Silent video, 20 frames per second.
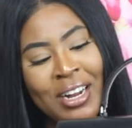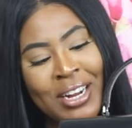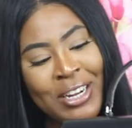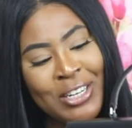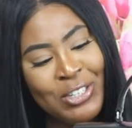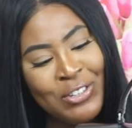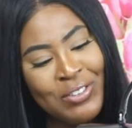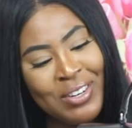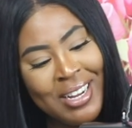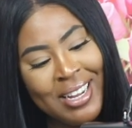
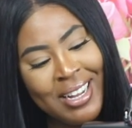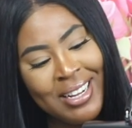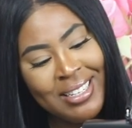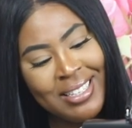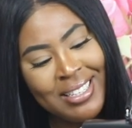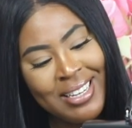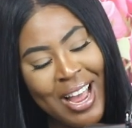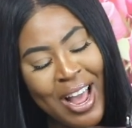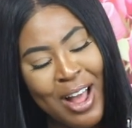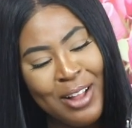
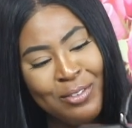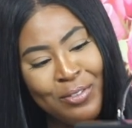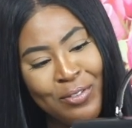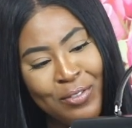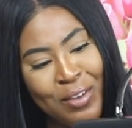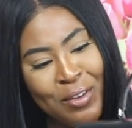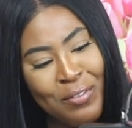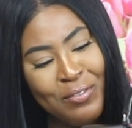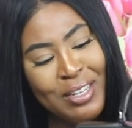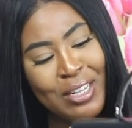hundred and
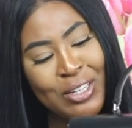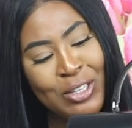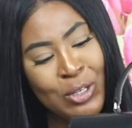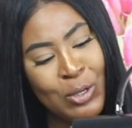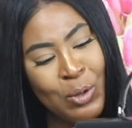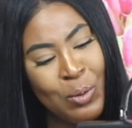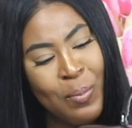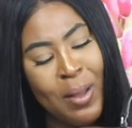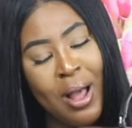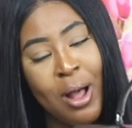
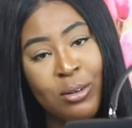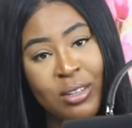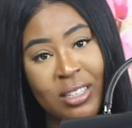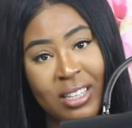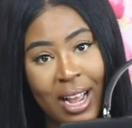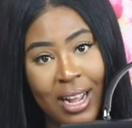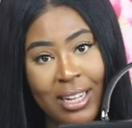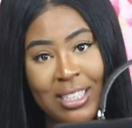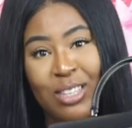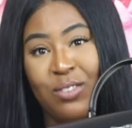fifty-two pounds
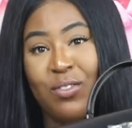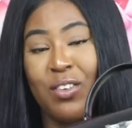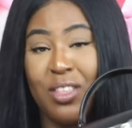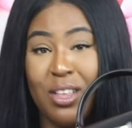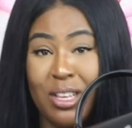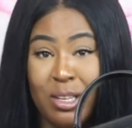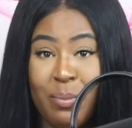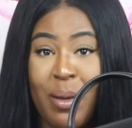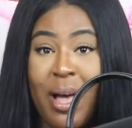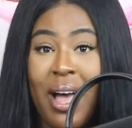ninety for
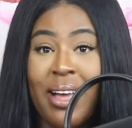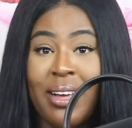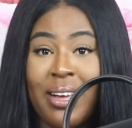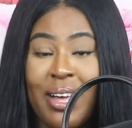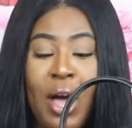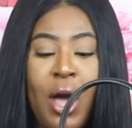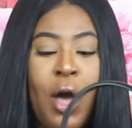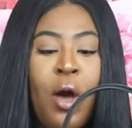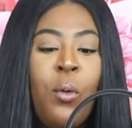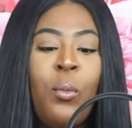this
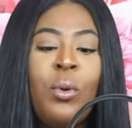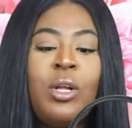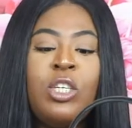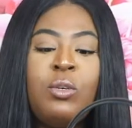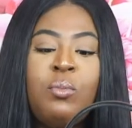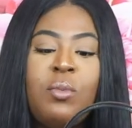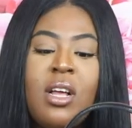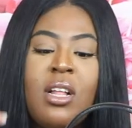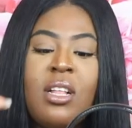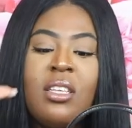bag,
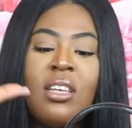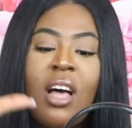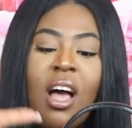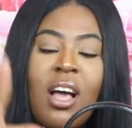which means